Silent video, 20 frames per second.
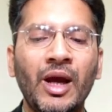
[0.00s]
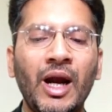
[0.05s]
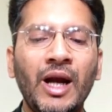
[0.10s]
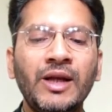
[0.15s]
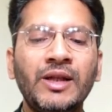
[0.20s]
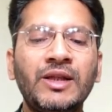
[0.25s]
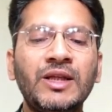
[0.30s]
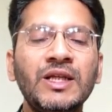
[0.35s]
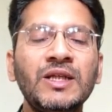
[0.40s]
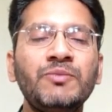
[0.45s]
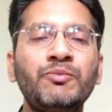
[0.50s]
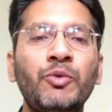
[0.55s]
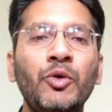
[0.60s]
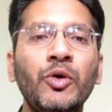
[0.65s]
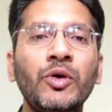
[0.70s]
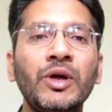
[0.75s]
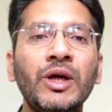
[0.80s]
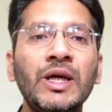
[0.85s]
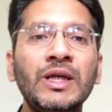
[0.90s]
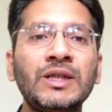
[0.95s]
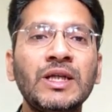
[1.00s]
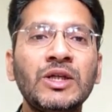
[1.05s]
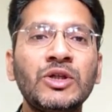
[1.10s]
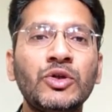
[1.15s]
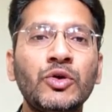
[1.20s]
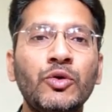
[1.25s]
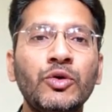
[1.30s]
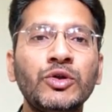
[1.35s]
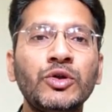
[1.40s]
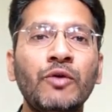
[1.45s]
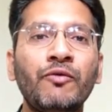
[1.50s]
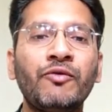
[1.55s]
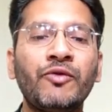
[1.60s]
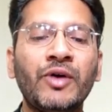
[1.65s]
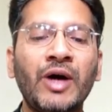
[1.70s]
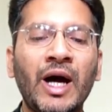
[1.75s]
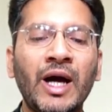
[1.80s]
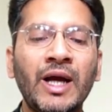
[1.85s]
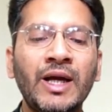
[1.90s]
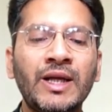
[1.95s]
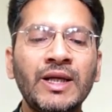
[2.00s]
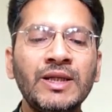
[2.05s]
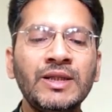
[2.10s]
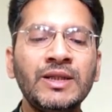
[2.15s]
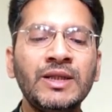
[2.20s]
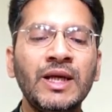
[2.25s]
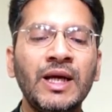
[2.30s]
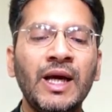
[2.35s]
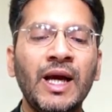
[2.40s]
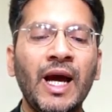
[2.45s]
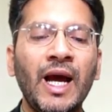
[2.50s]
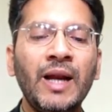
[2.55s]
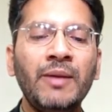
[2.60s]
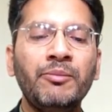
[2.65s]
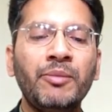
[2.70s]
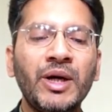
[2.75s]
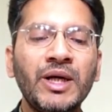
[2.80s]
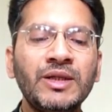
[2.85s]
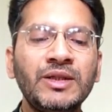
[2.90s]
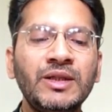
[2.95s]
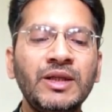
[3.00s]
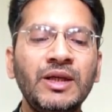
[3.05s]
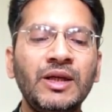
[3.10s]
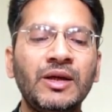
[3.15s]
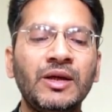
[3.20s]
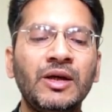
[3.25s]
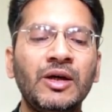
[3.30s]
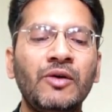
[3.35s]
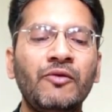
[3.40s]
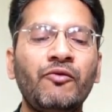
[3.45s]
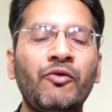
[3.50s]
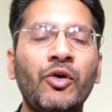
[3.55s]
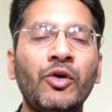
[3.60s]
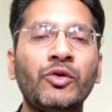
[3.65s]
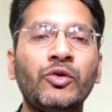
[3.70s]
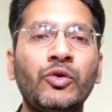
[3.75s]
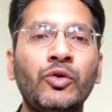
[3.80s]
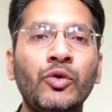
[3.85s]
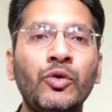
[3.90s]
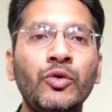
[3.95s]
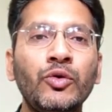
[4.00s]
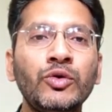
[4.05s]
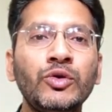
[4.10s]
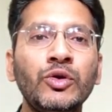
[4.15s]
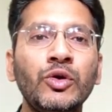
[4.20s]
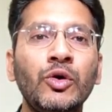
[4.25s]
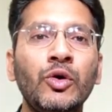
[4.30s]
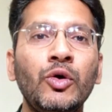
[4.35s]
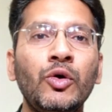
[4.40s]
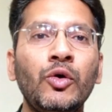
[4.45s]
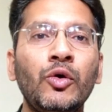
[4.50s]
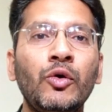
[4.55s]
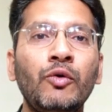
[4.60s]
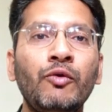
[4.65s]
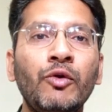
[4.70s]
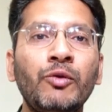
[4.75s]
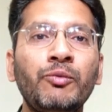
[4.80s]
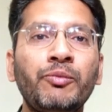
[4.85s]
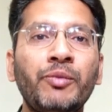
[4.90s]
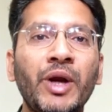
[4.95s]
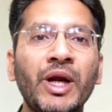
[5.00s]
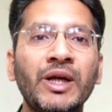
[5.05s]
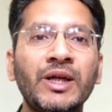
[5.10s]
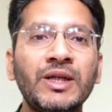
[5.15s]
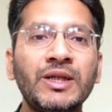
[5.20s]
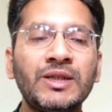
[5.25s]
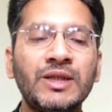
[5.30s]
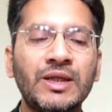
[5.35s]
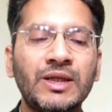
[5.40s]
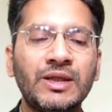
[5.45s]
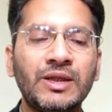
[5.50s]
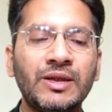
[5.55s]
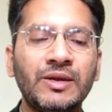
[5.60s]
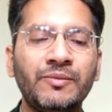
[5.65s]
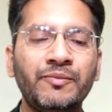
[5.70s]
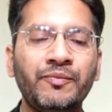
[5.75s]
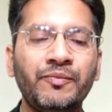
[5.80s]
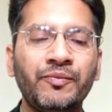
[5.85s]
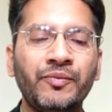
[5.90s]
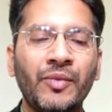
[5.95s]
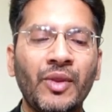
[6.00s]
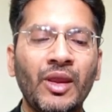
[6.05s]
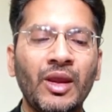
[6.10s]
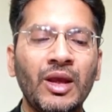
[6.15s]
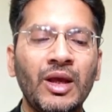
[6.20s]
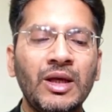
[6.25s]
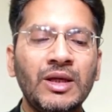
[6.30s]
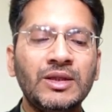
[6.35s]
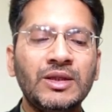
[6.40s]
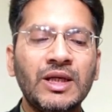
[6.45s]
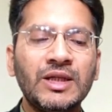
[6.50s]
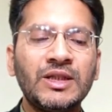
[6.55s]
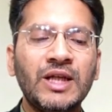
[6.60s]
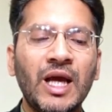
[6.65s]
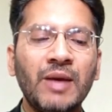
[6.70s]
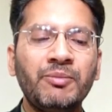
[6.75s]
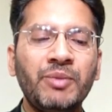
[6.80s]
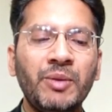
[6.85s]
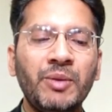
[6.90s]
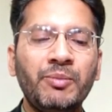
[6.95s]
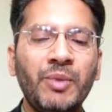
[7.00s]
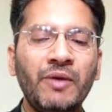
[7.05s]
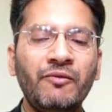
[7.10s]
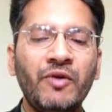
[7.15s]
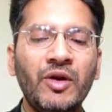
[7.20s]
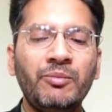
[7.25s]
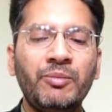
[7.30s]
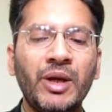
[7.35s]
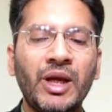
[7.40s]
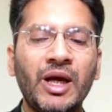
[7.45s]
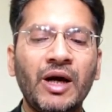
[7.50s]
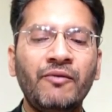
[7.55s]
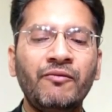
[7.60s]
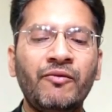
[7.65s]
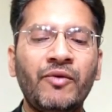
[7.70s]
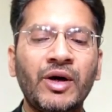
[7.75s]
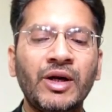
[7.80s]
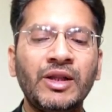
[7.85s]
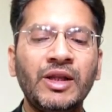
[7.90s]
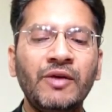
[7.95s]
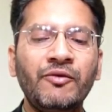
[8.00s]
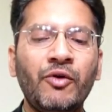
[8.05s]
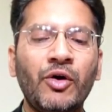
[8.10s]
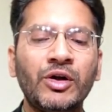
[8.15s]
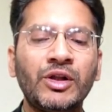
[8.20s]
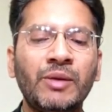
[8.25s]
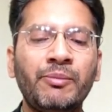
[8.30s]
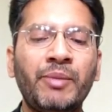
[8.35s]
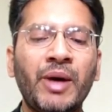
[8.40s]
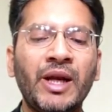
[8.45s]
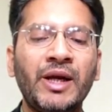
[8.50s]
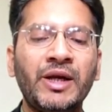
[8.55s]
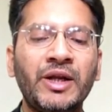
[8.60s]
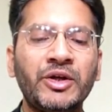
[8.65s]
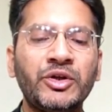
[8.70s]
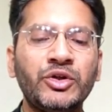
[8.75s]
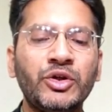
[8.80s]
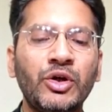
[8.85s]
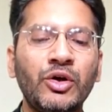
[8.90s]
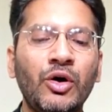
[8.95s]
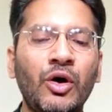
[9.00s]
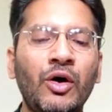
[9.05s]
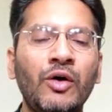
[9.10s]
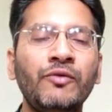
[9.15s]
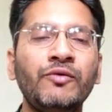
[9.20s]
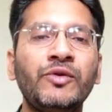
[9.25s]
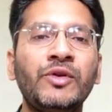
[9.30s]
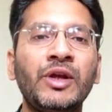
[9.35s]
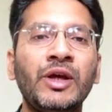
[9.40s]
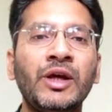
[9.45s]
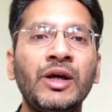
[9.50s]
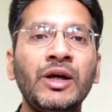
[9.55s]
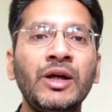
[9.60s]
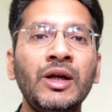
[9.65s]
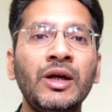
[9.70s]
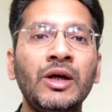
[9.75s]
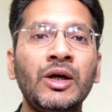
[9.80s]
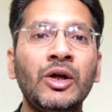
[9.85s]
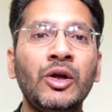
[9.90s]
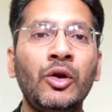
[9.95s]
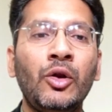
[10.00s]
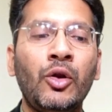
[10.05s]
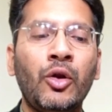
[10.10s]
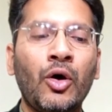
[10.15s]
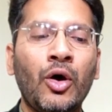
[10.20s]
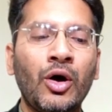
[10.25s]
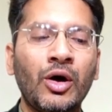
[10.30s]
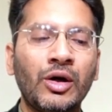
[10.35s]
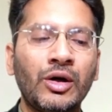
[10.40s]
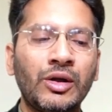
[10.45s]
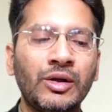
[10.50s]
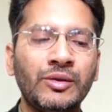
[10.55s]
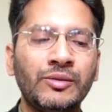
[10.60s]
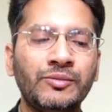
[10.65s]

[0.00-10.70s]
And this book is a source of guidance and mercy for those who would practice it. Such like people will become worthy for the benediction of their Lord.